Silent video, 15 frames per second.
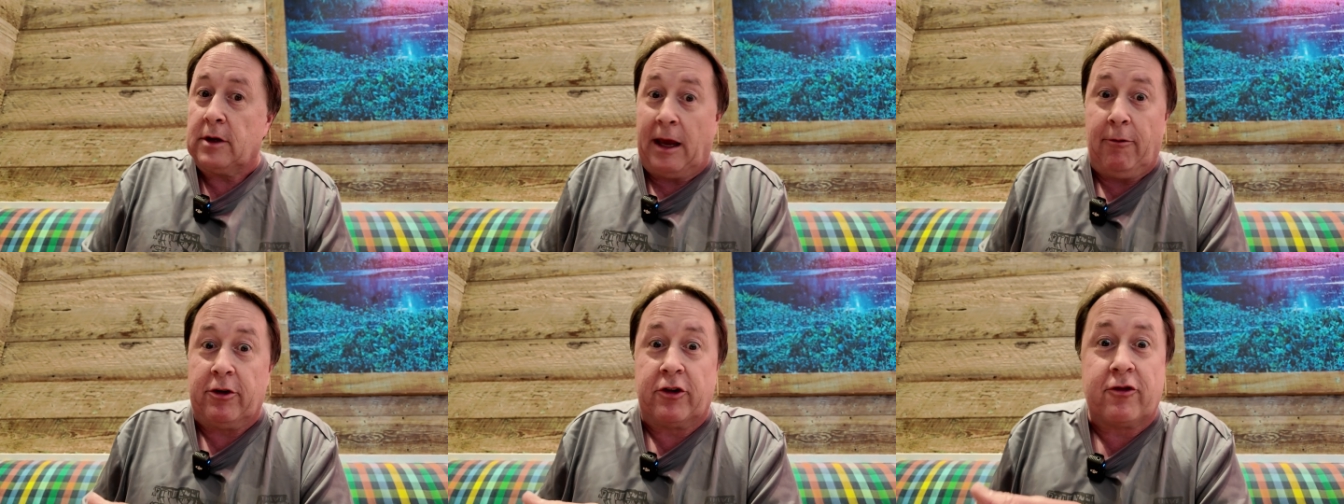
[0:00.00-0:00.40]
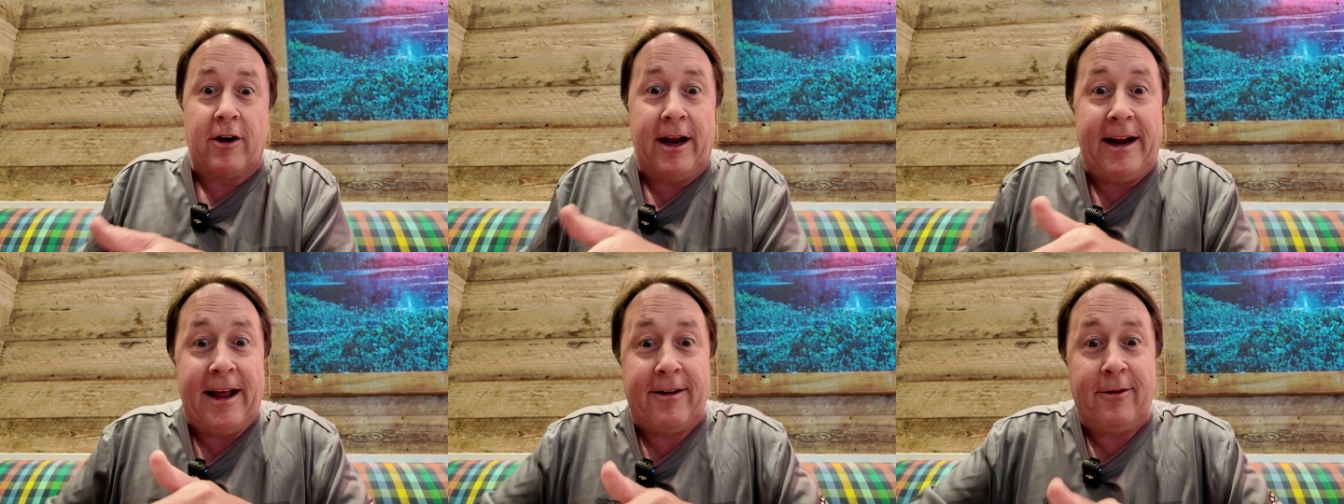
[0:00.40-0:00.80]
Can't wait to
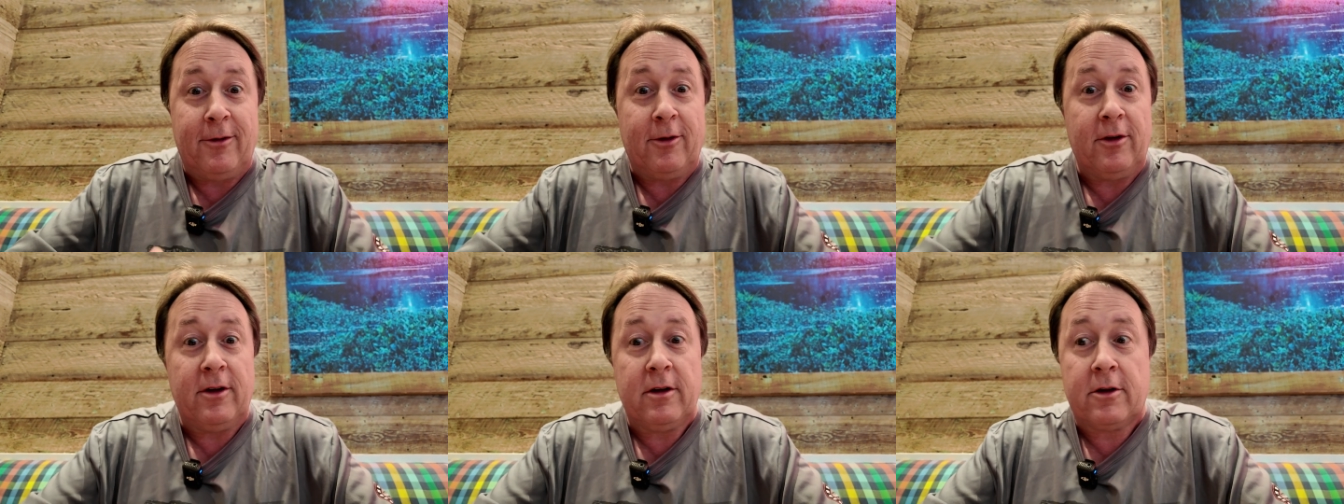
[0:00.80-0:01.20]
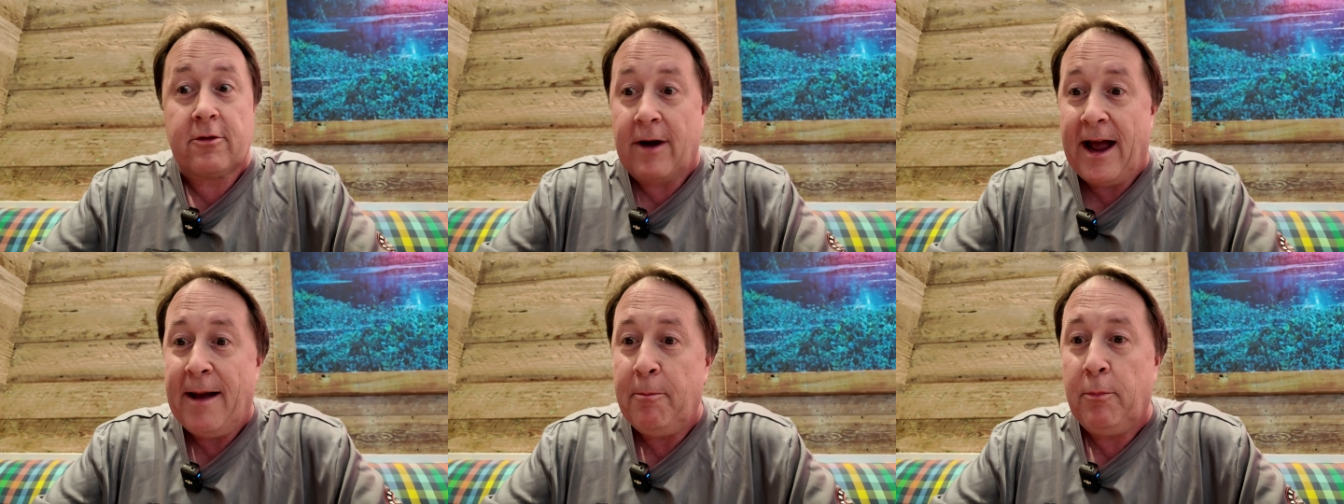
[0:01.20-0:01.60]
try that
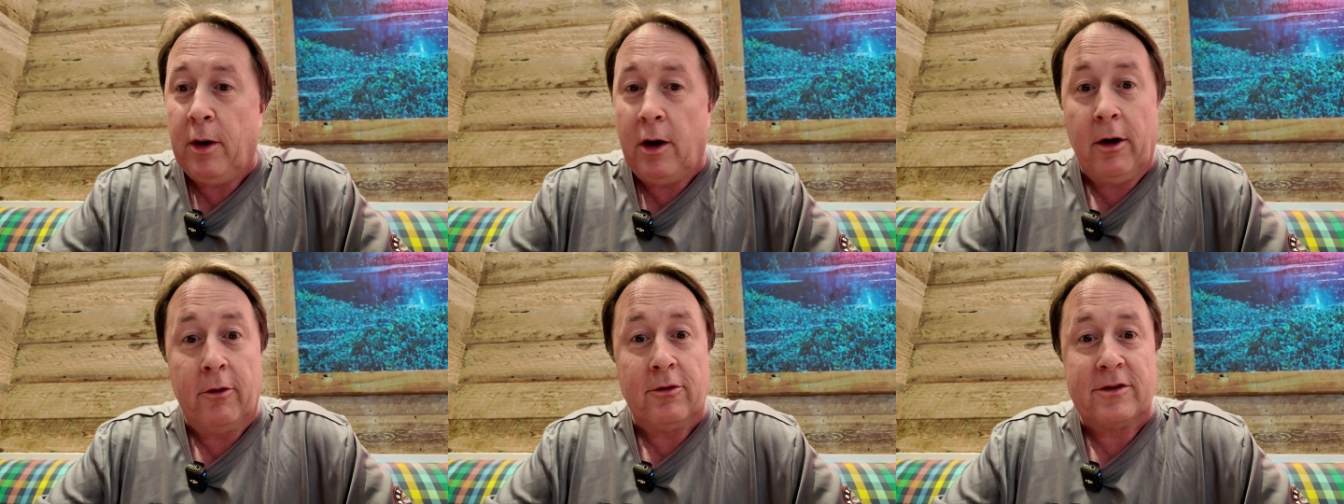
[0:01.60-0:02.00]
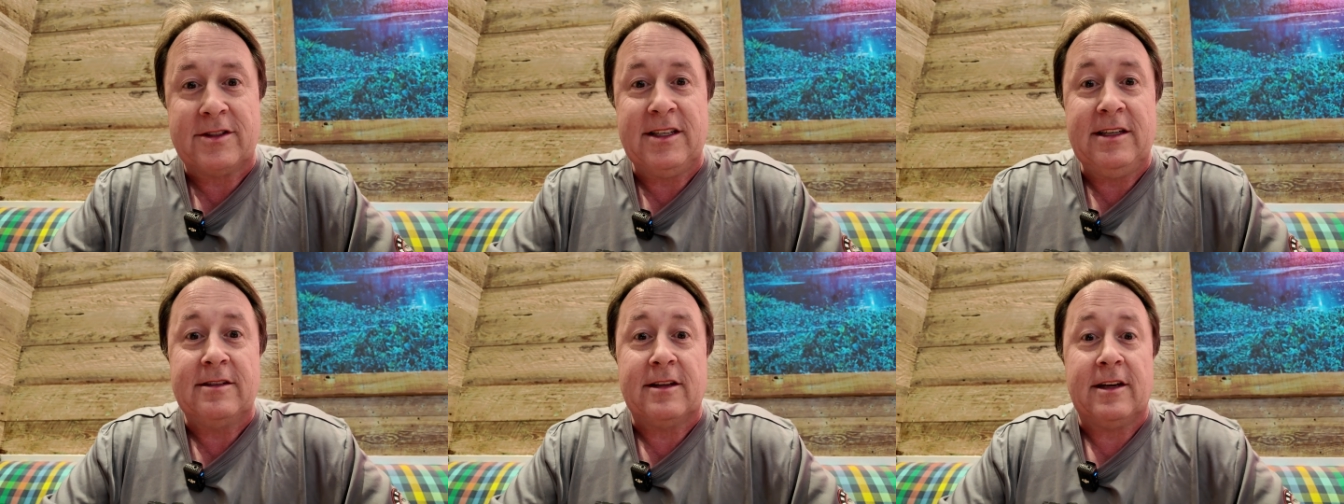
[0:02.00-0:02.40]
crab boil
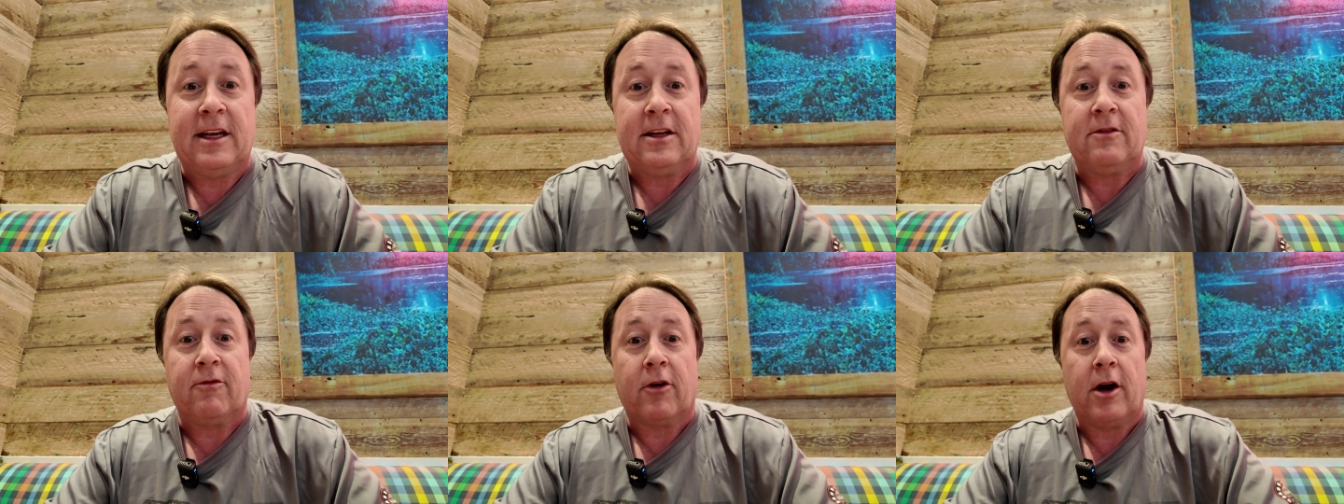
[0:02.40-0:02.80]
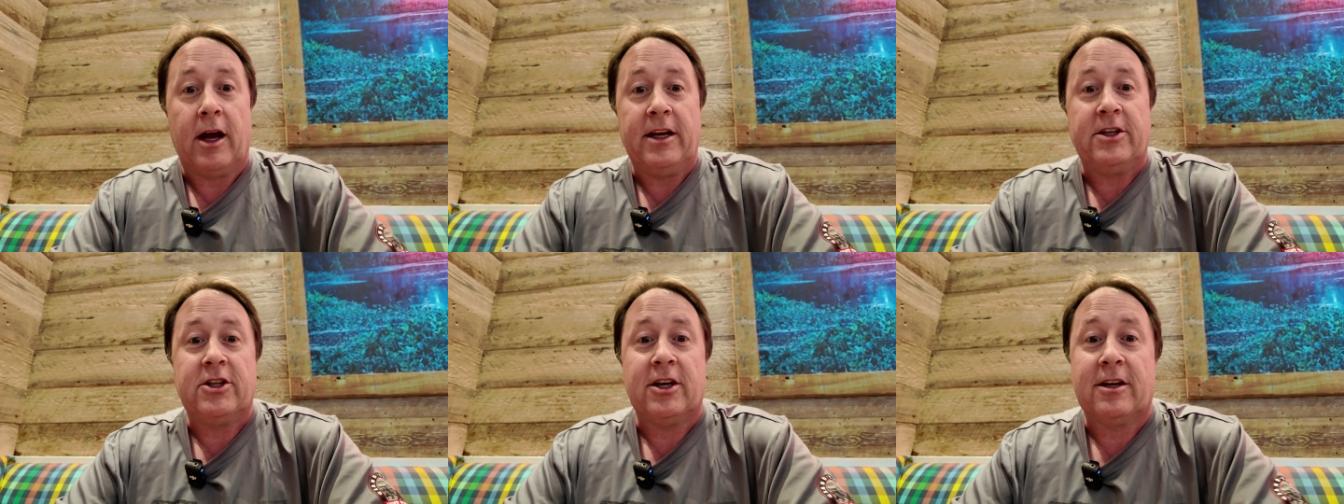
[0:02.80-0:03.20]
seasoning
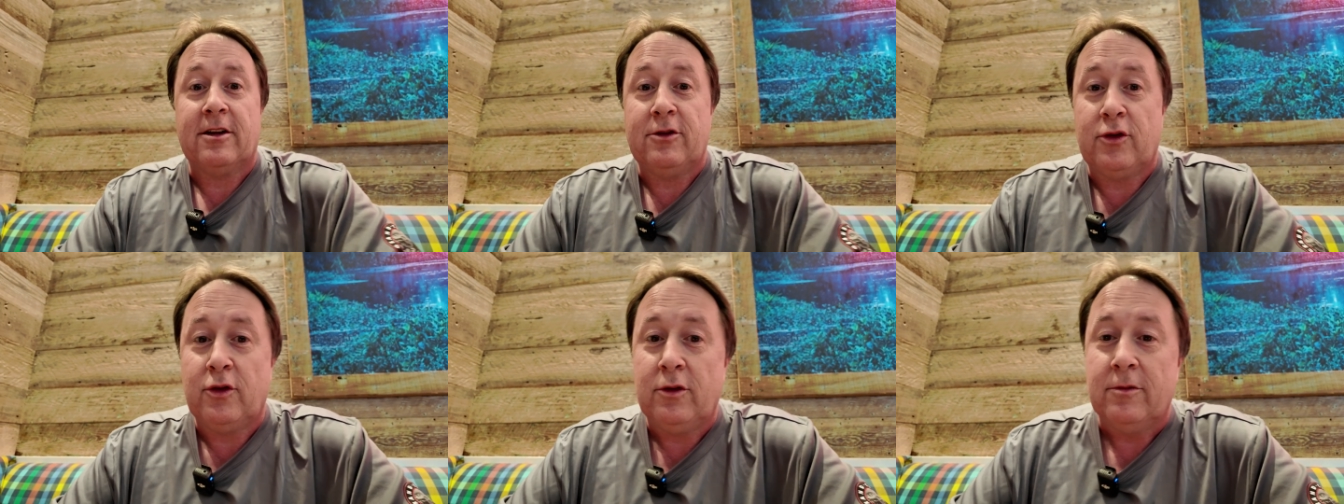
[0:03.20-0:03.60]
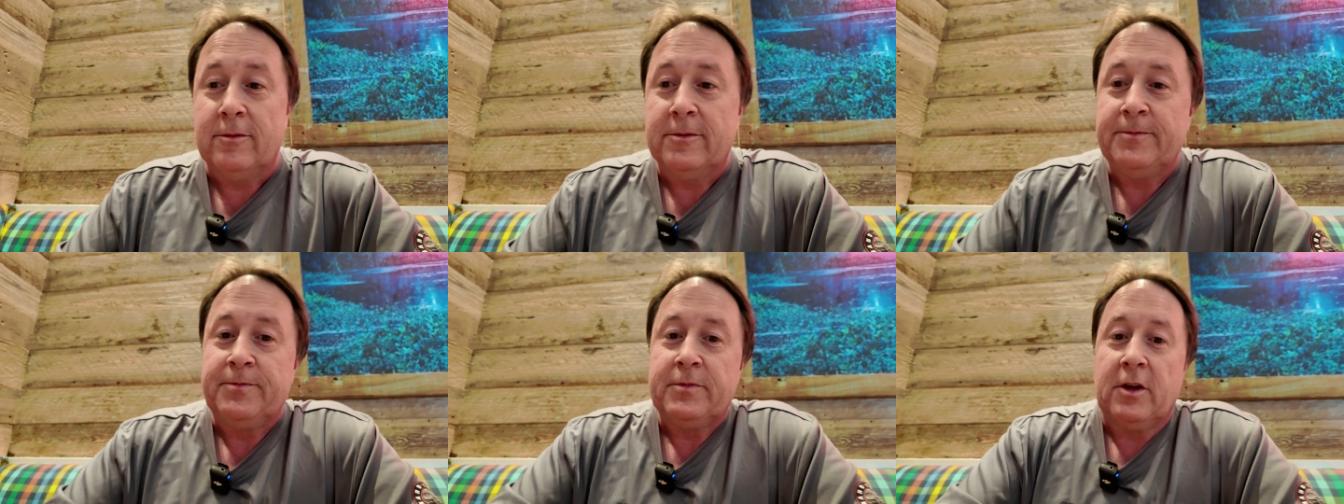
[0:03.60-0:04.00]
fried chicken too.
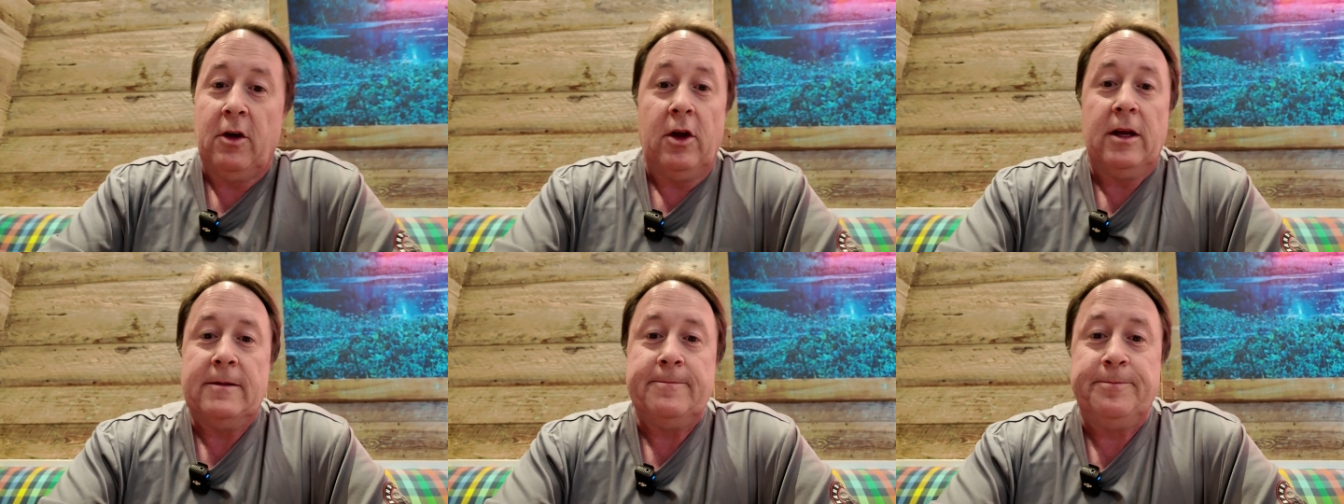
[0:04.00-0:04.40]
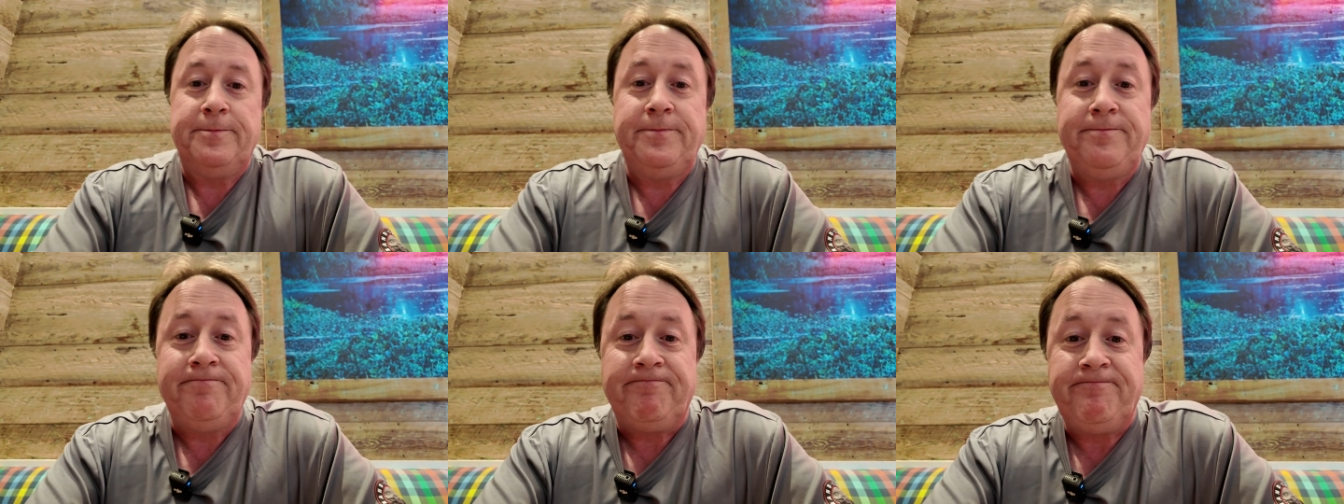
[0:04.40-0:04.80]

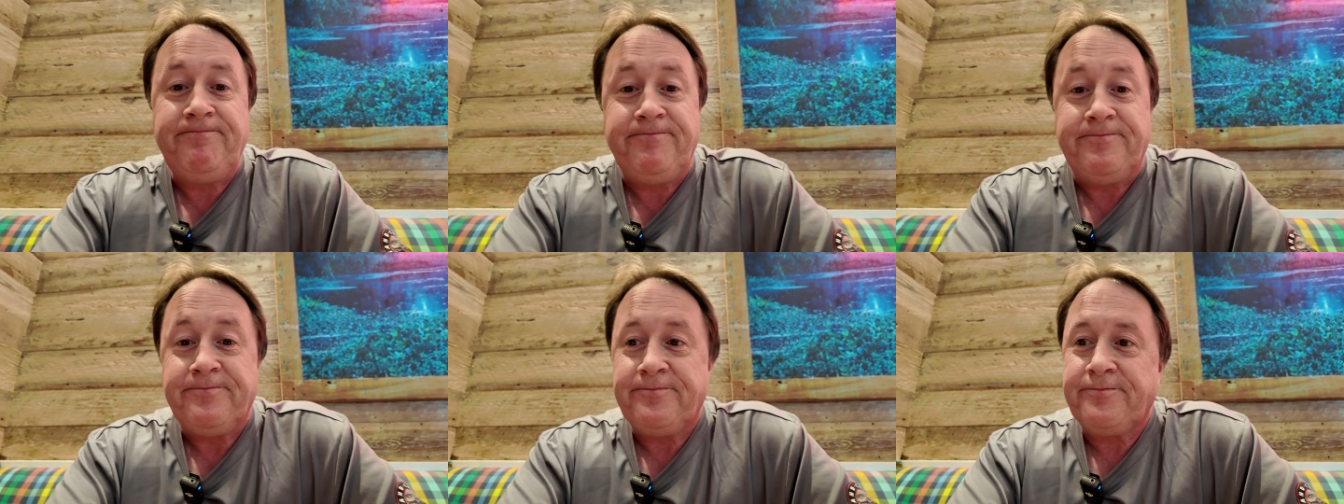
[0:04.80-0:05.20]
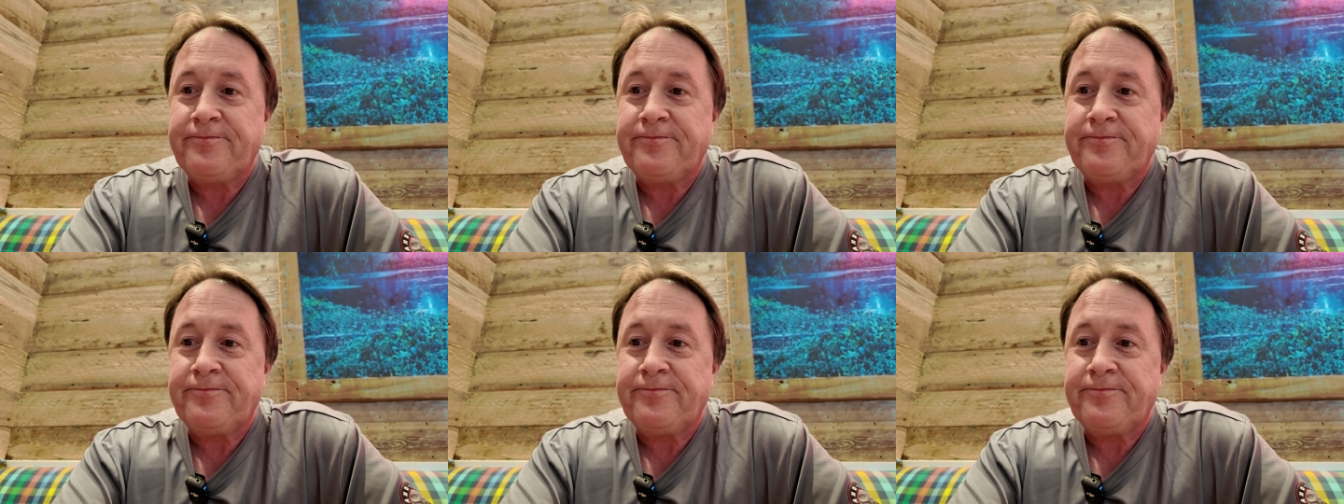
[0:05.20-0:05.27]
Mmm,